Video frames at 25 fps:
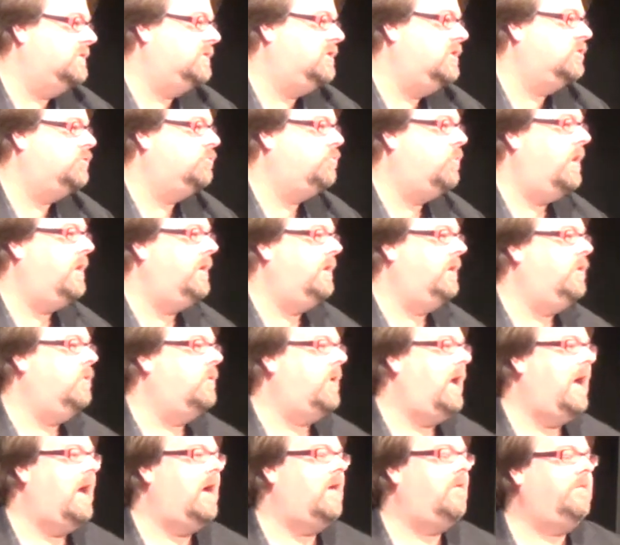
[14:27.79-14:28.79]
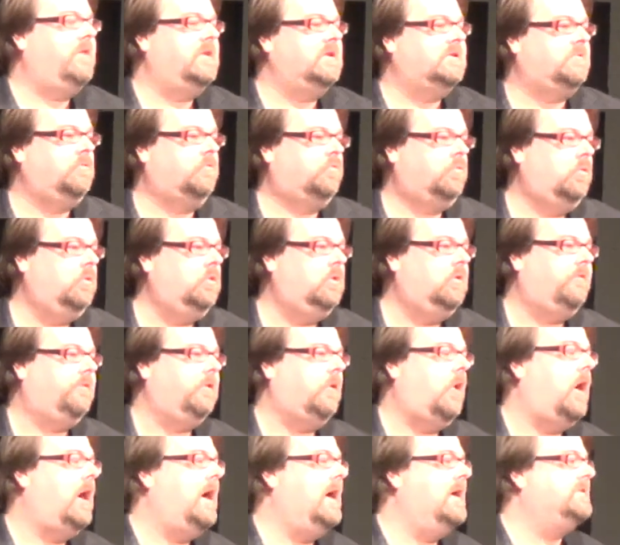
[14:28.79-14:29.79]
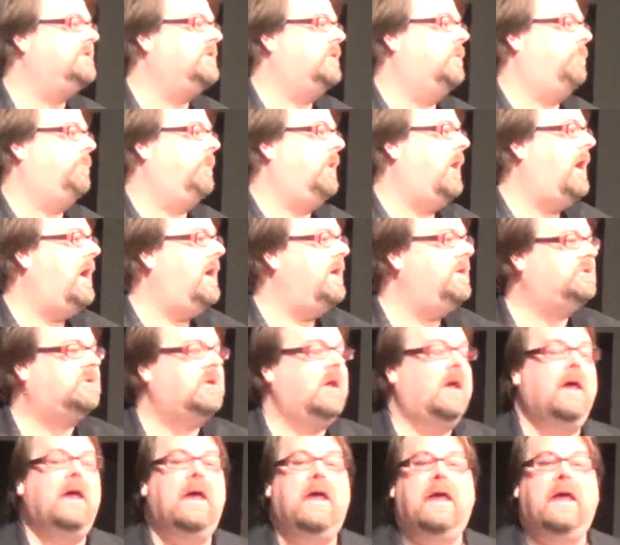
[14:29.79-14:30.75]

because what you have is the rule of law as it applies